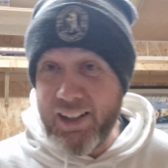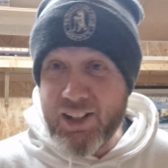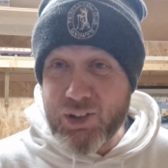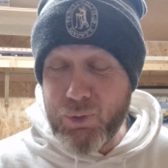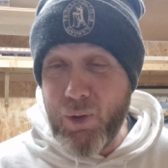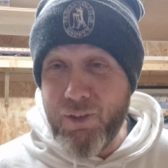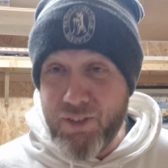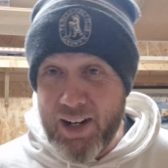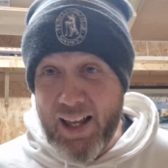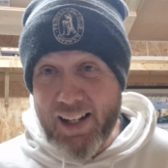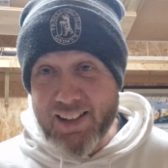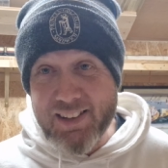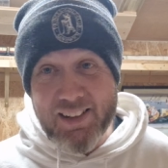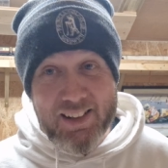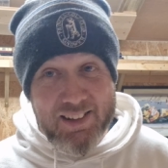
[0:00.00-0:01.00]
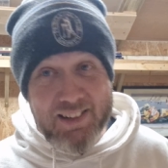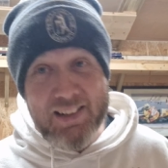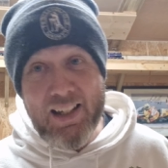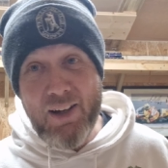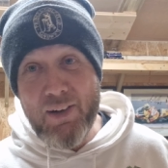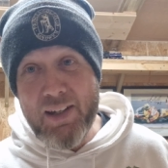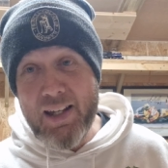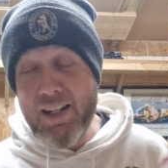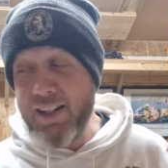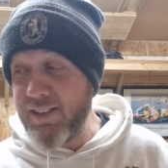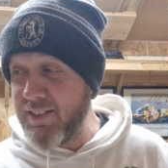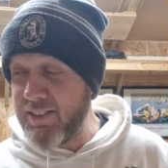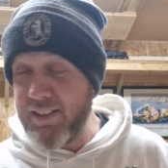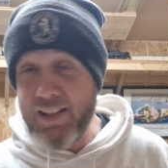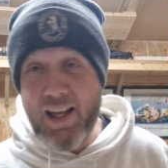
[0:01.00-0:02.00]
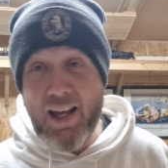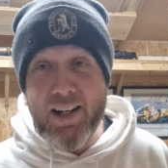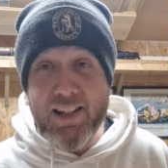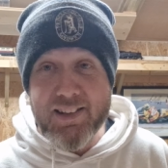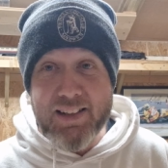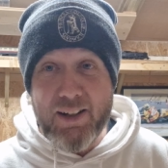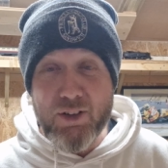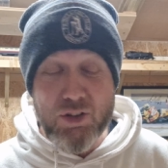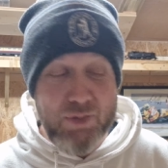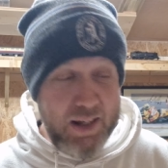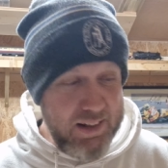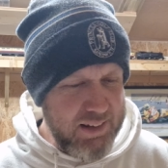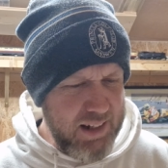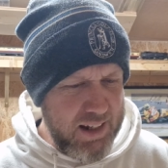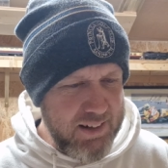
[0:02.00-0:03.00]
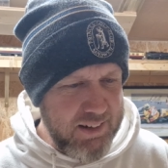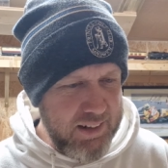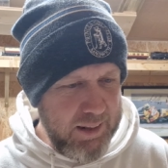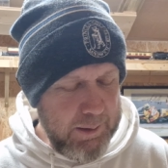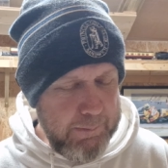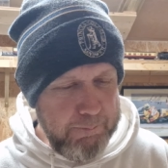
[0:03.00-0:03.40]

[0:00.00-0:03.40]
And it's quite relaxing. You sit out here, listen to that, and it sounds fantastic.